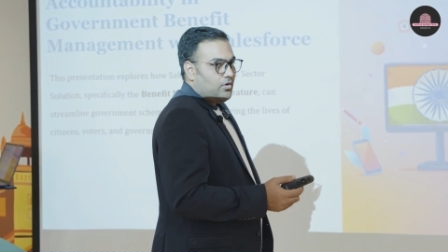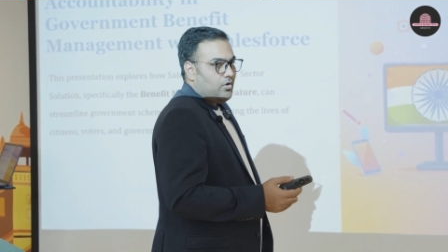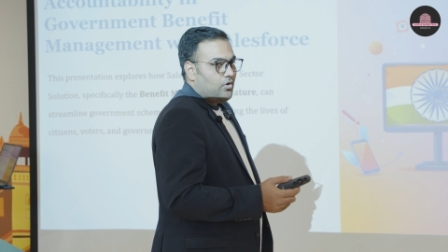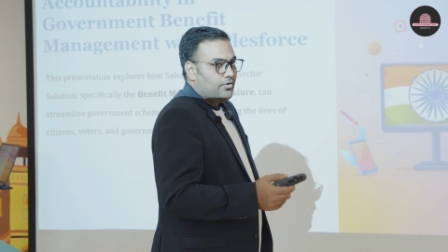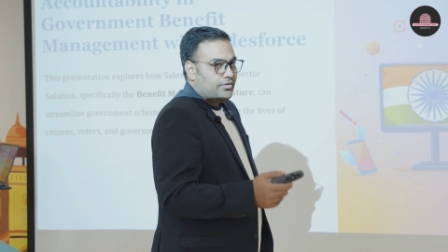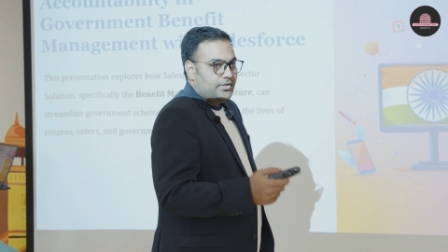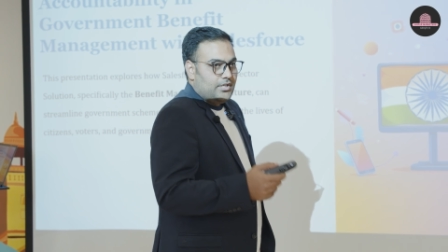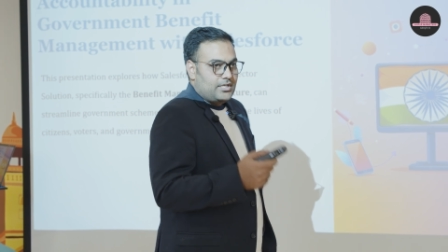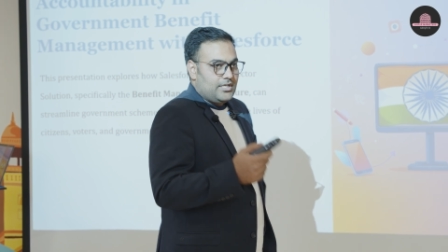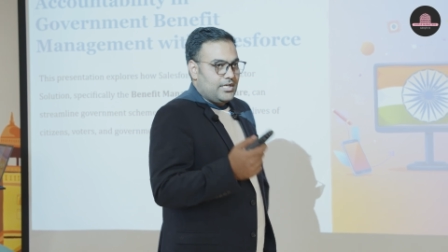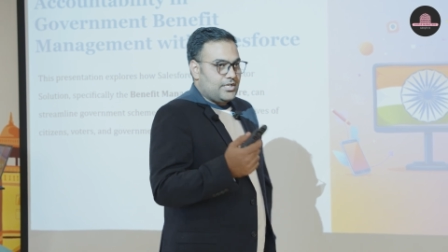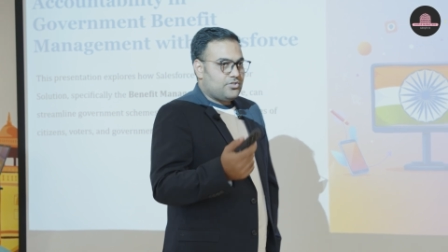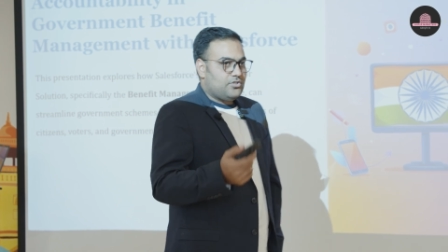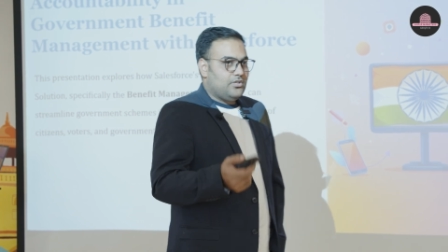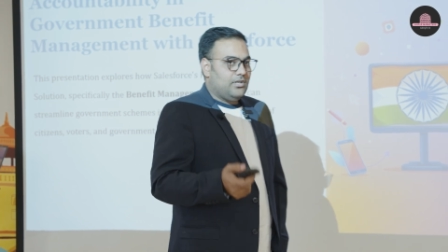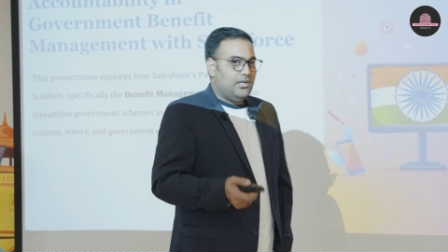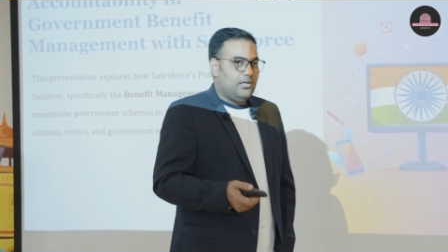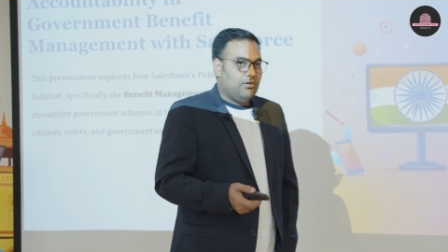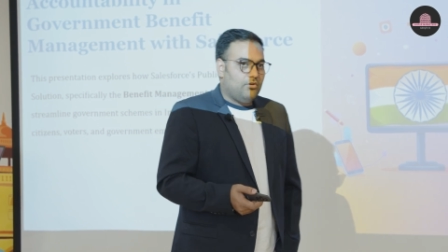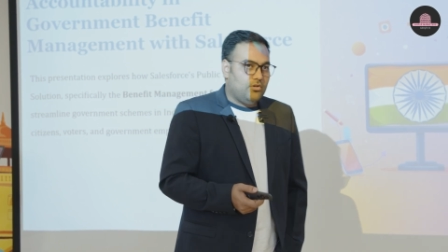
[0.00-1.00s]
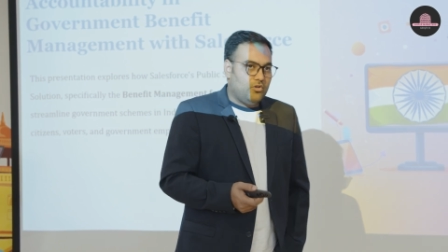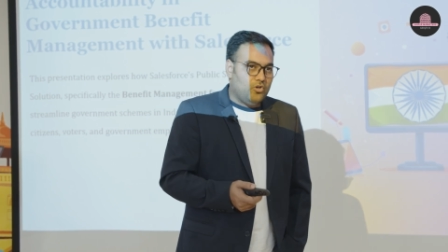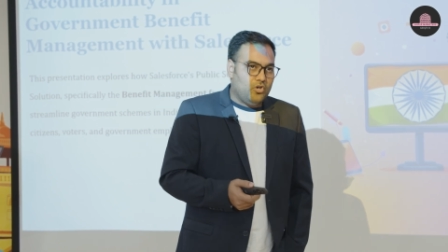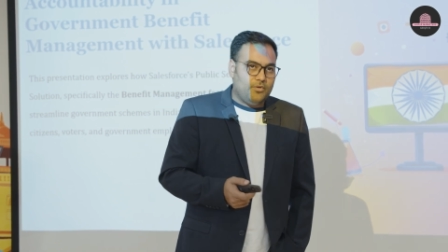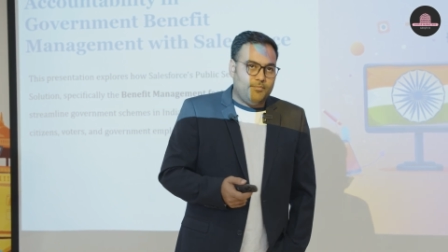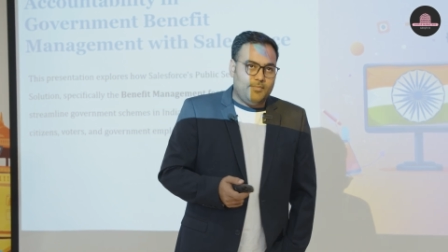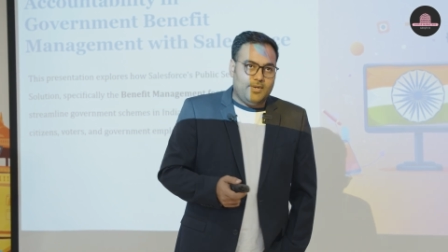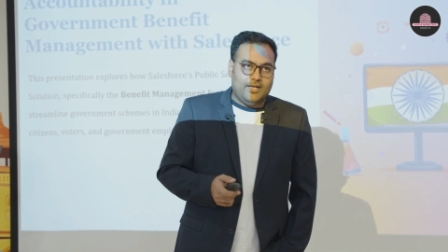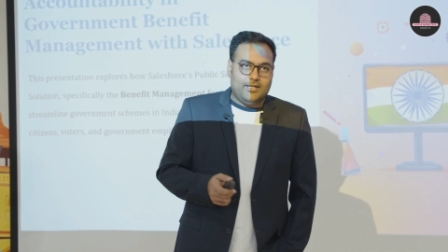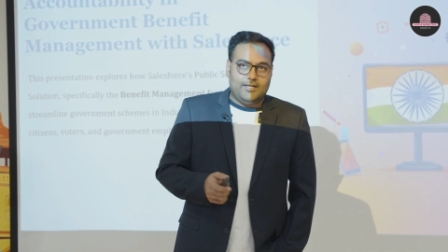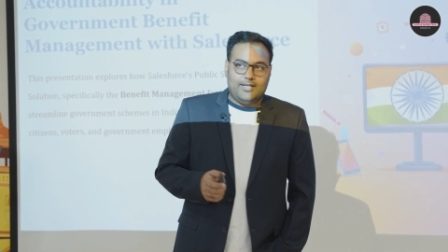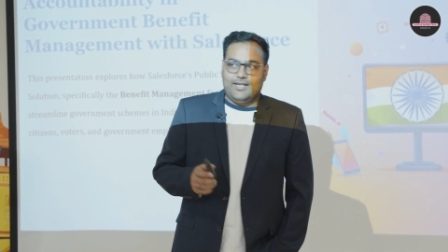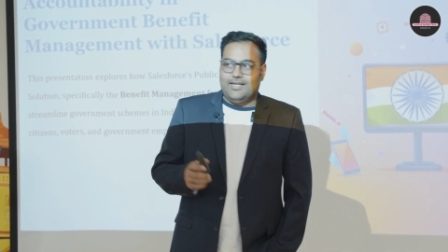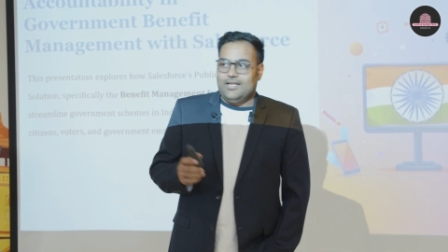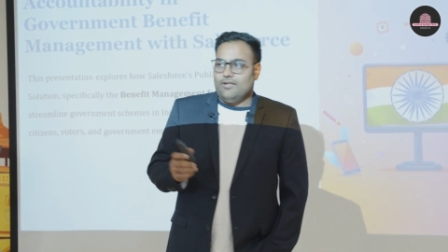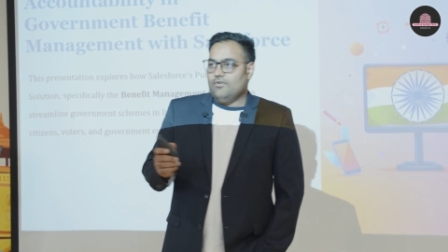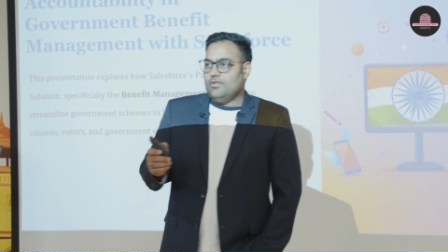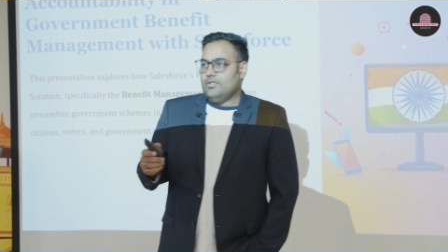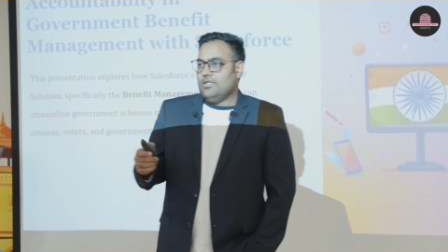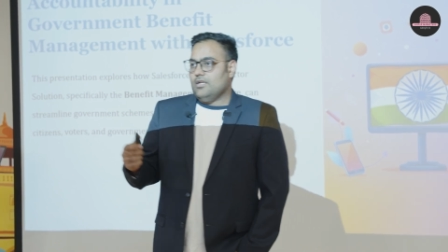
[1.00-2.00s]
or the national level government and
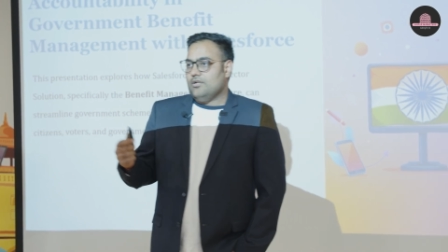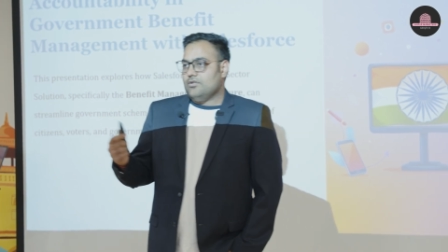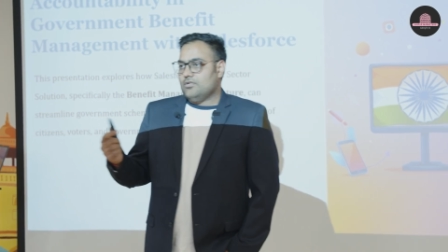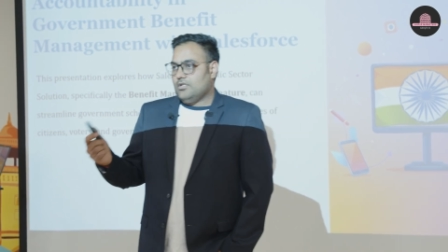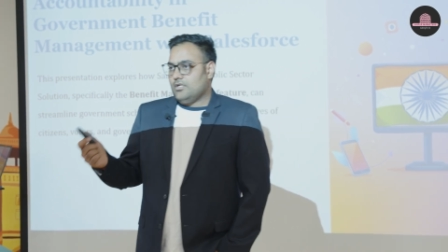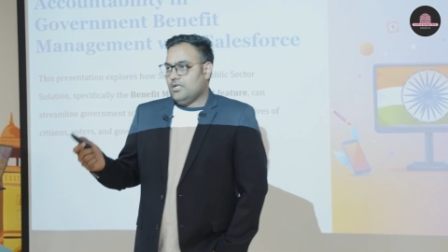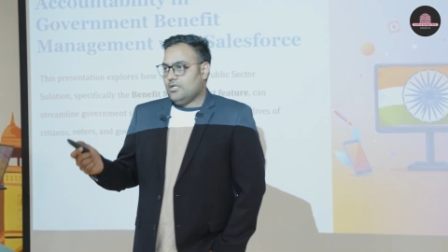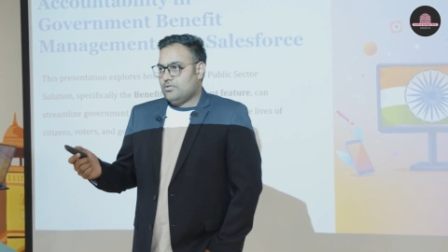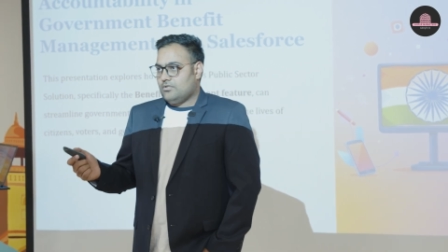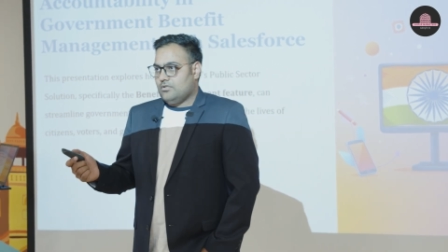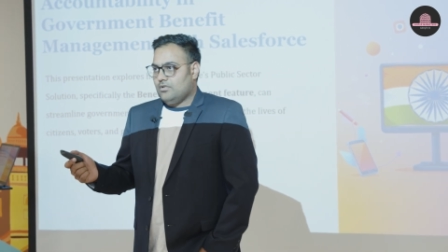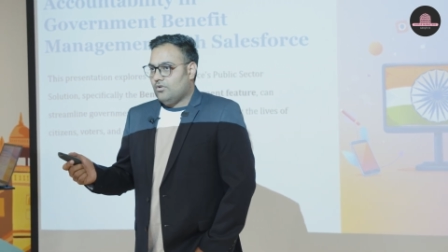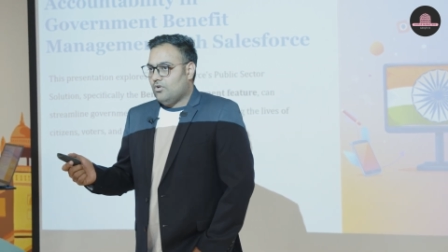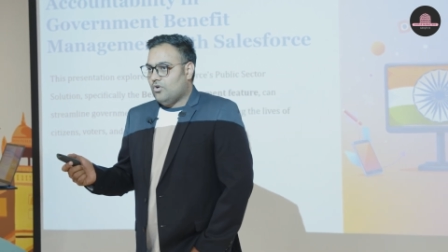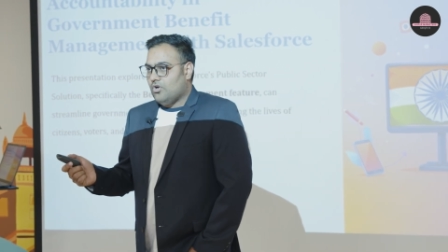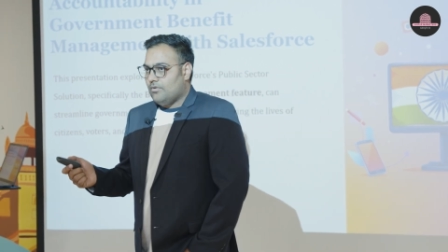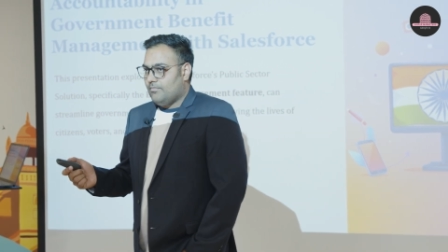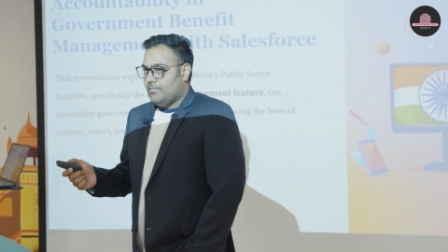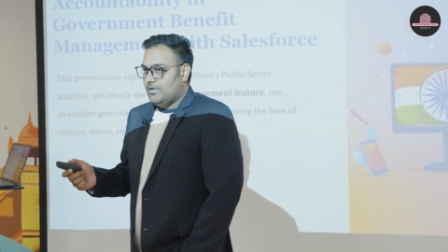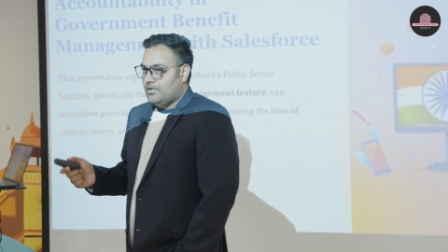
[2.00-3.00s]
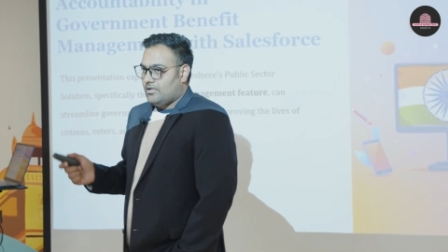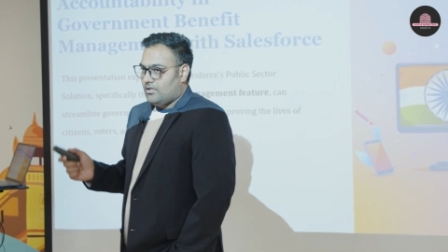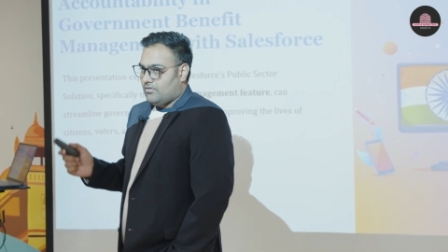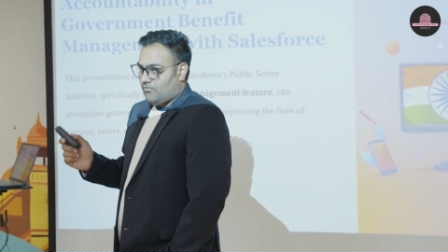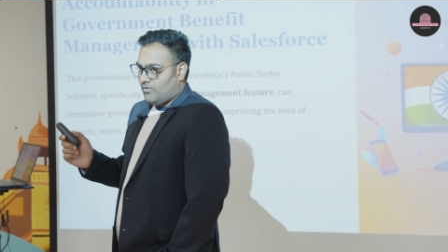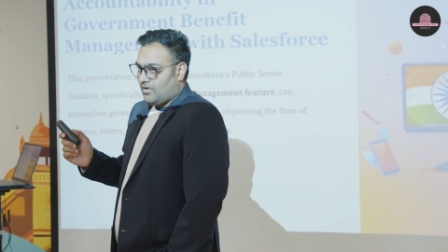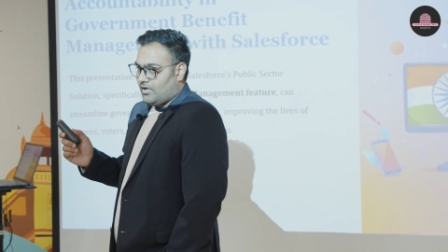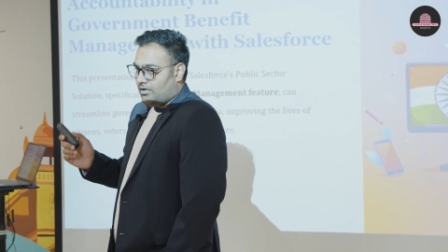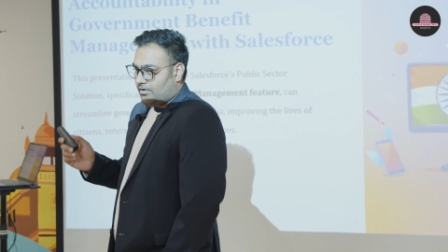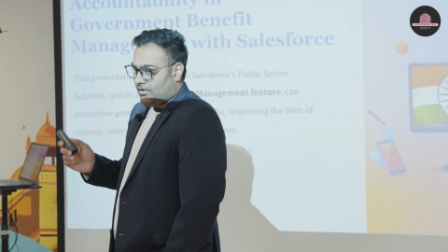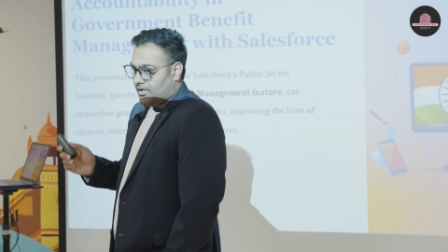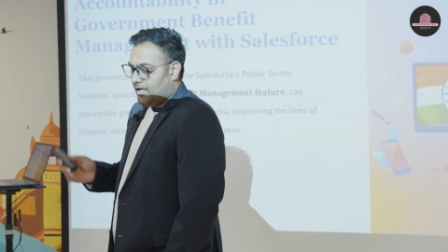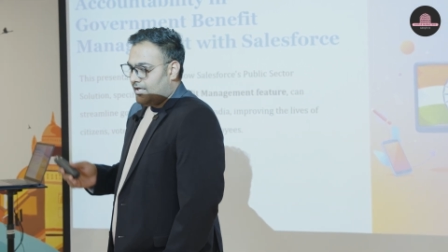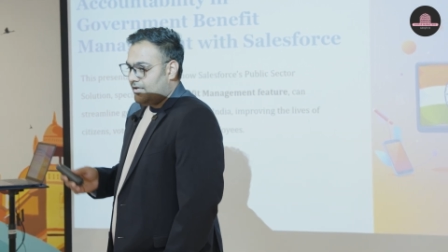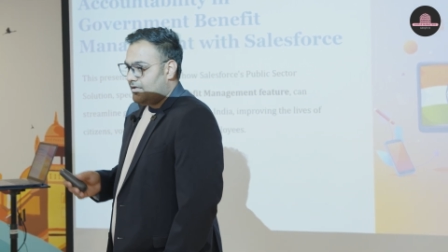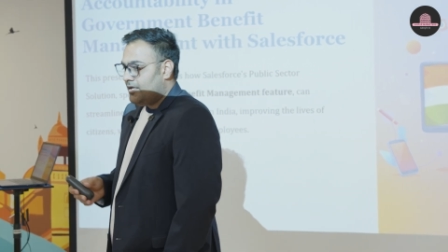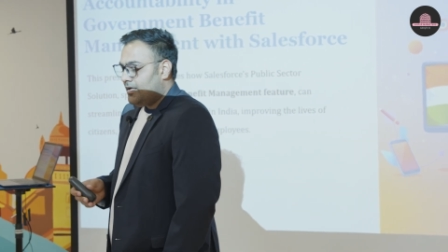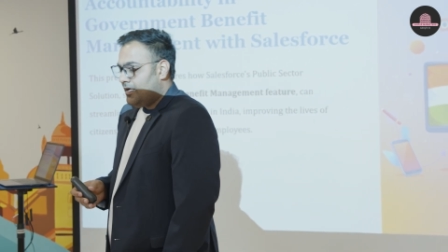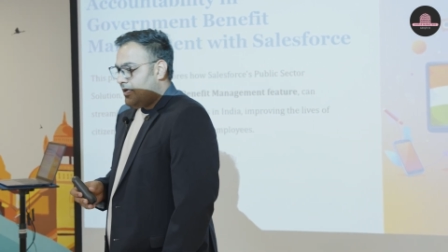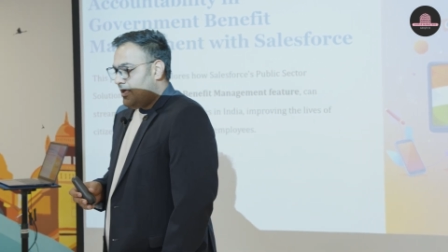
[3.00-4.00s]
even the international government as well, right?